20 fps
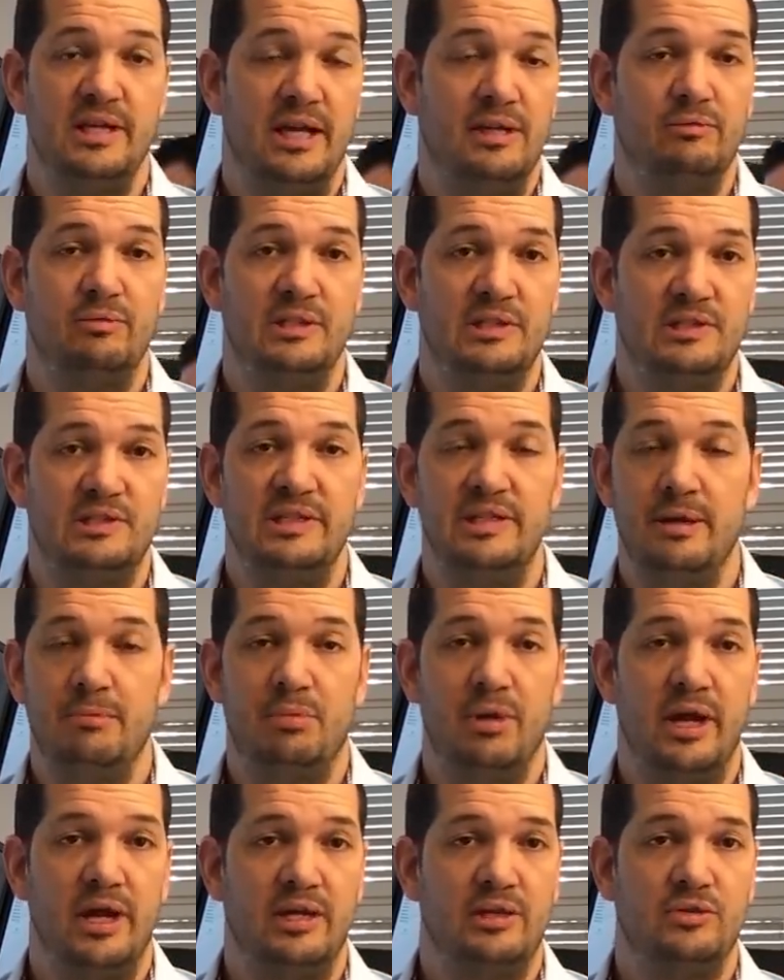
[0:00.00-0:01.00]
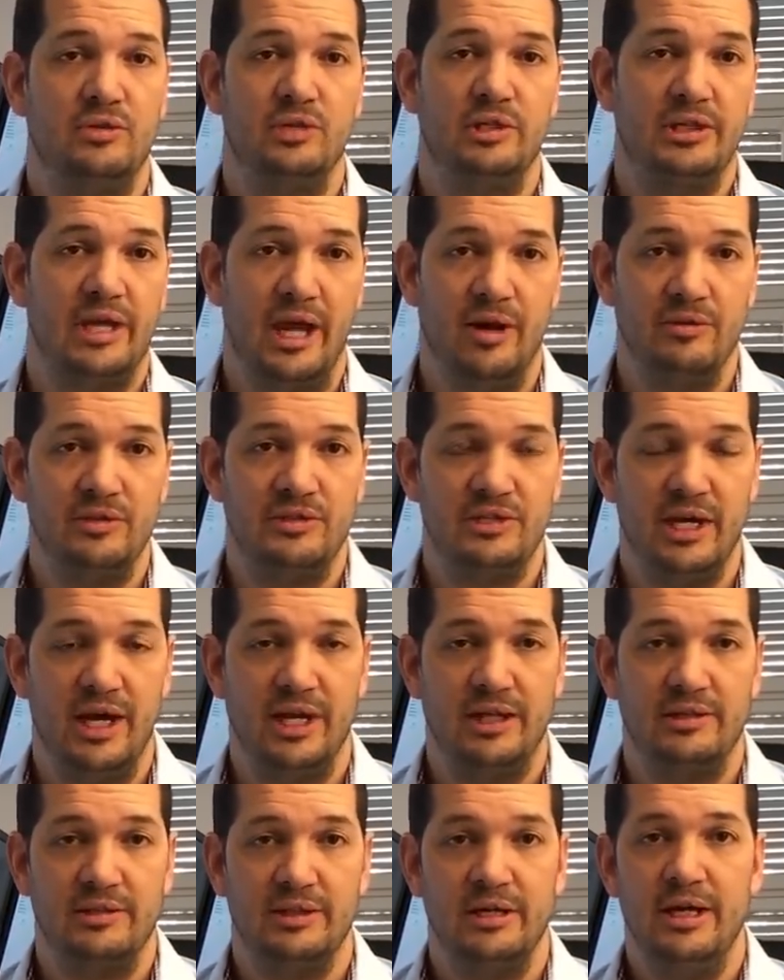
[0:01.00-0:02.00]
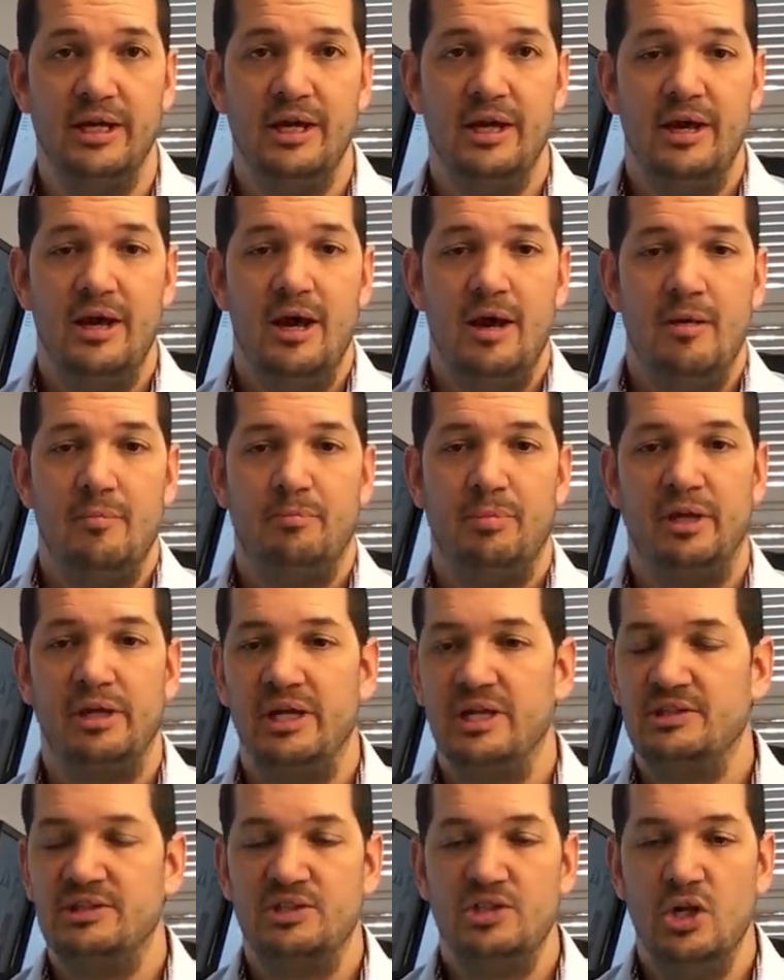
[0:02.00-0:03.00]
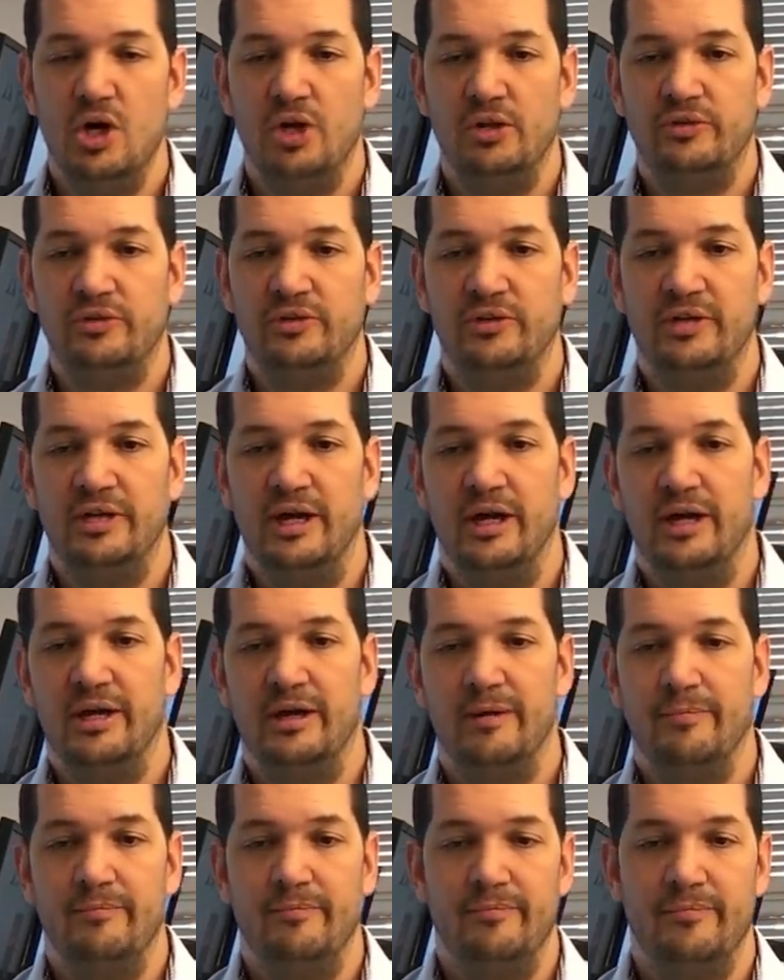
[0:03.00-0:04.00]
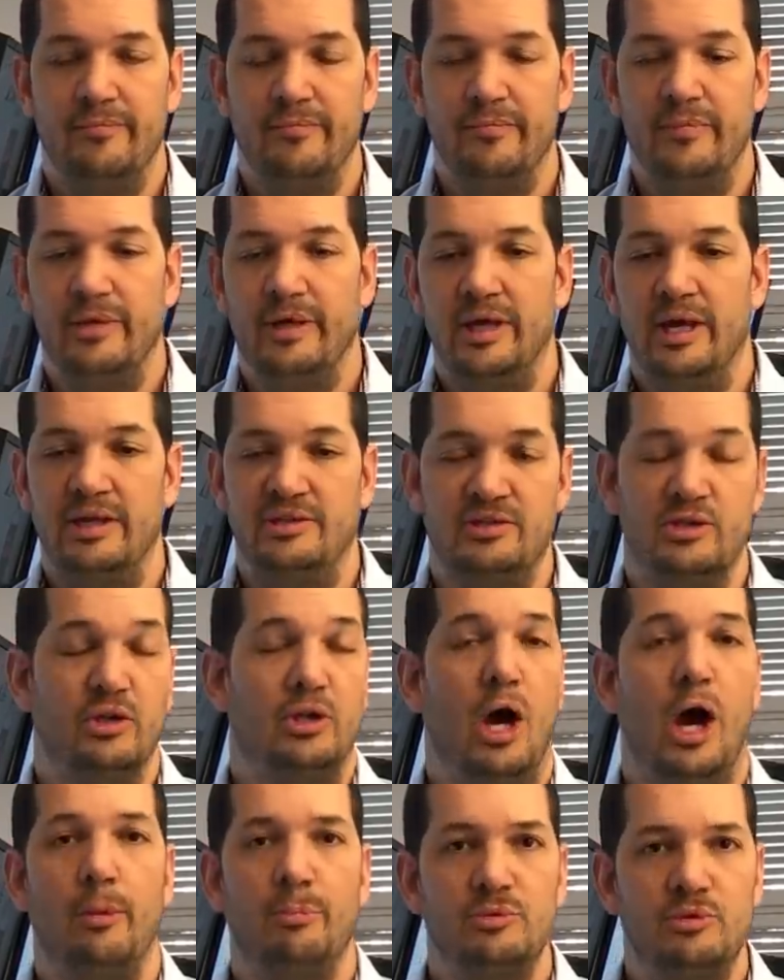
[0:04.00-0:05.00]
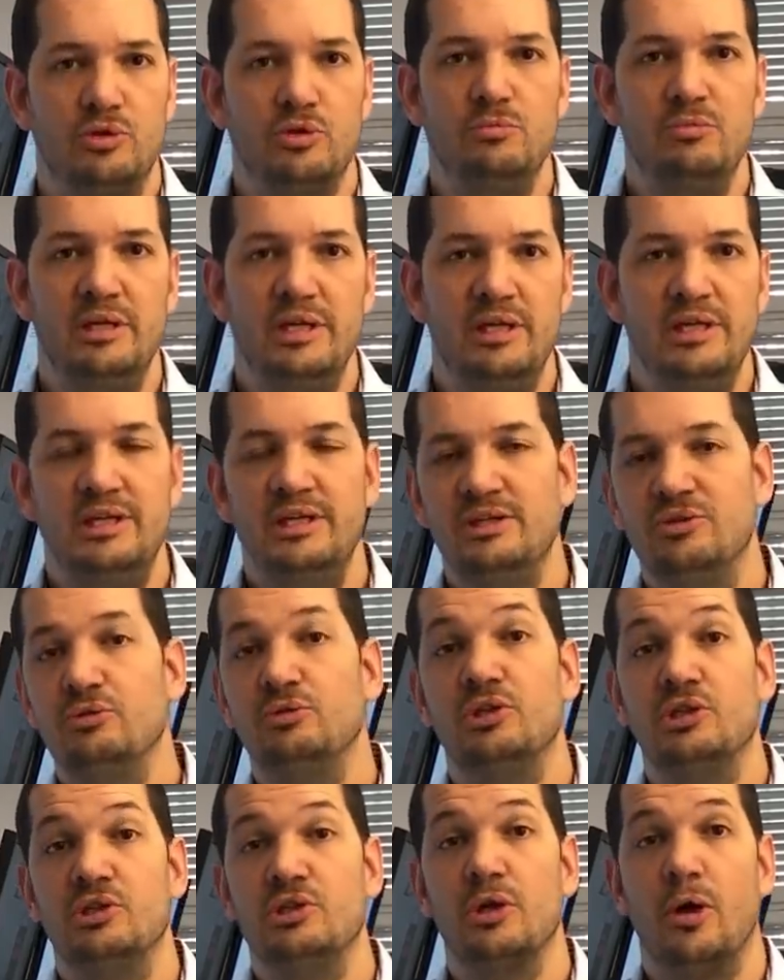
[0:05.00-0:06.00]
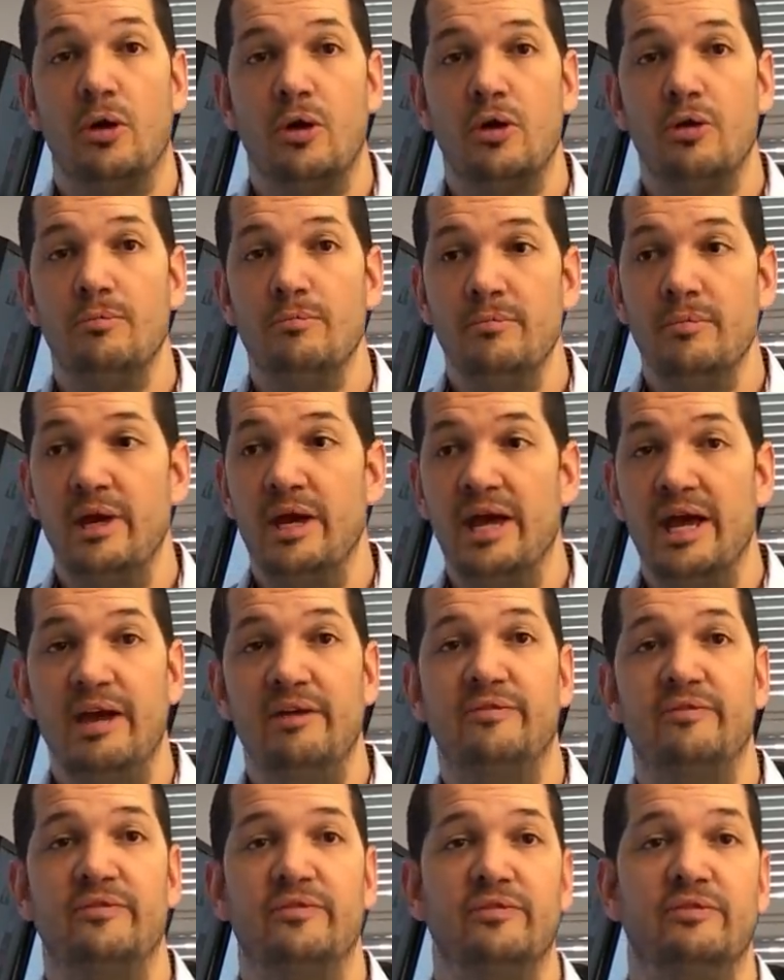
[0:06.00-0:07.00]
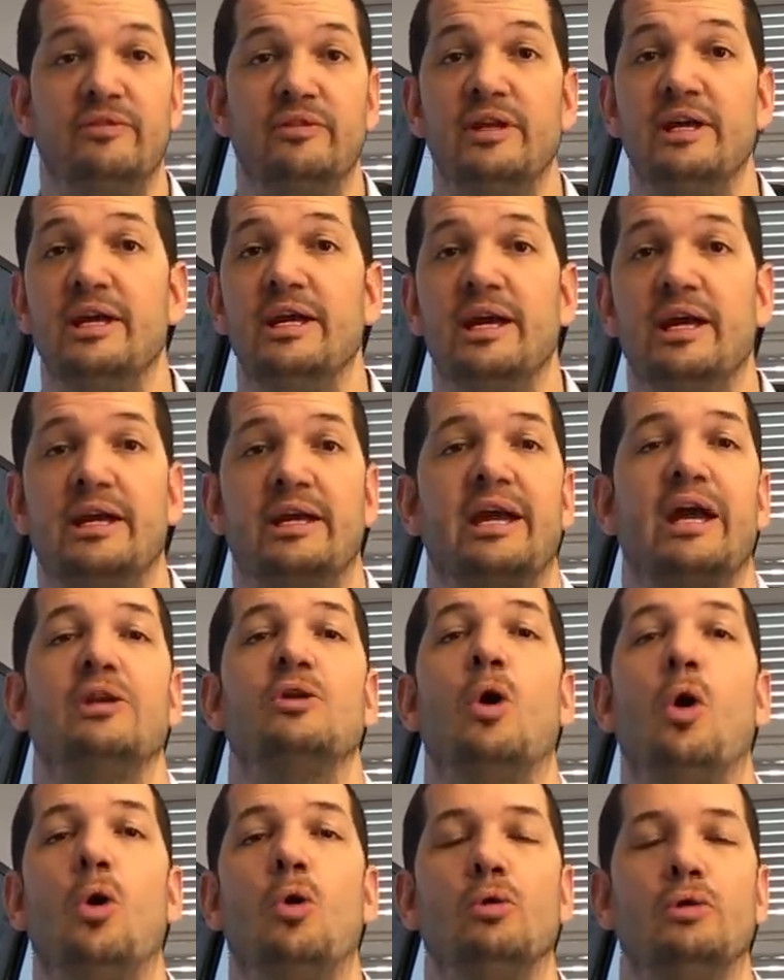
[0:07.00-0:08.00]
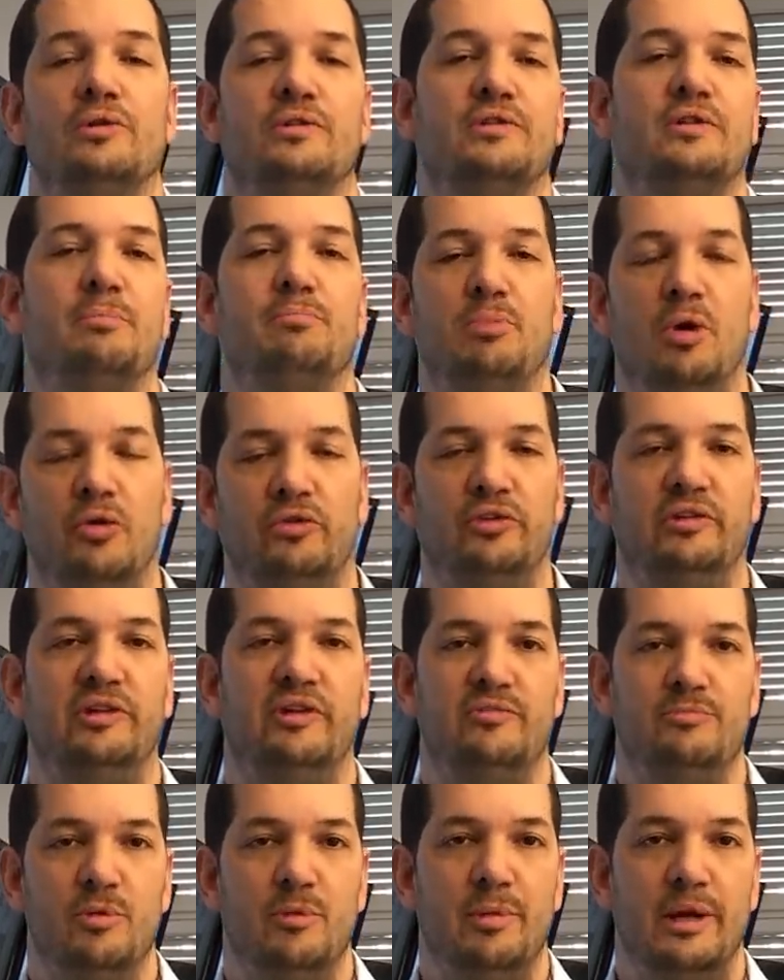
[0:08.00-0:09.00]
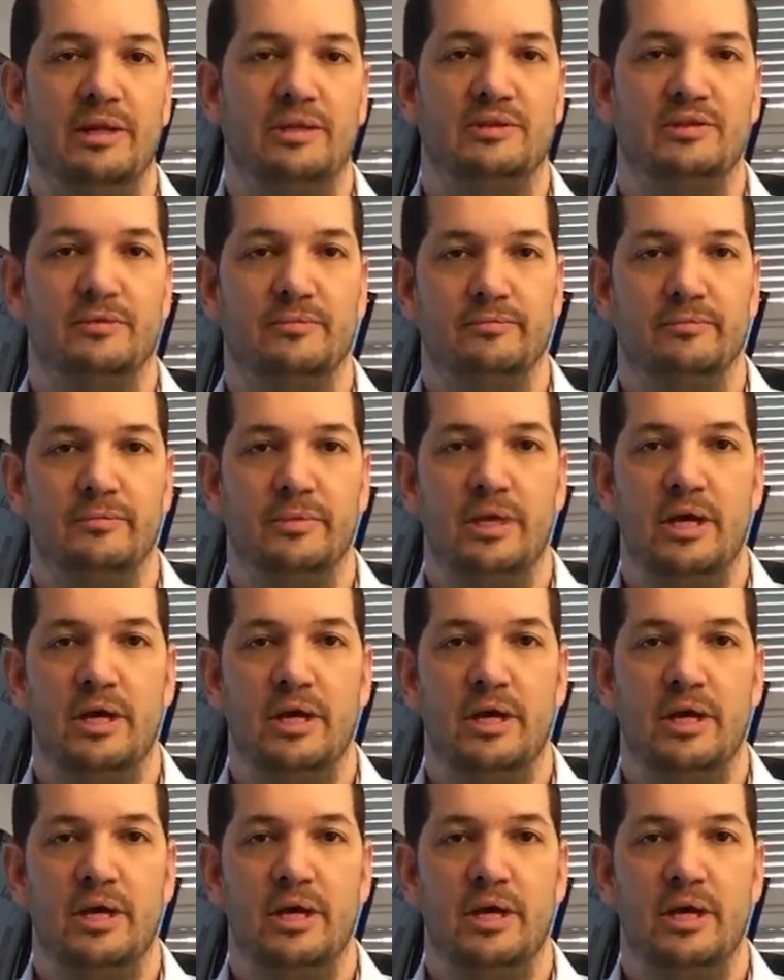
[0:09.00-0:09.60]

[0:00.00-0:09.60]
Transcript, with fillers: and we see a break to the downside. But it's not, um, it's not up to me to determine if it can hold the positive momentum.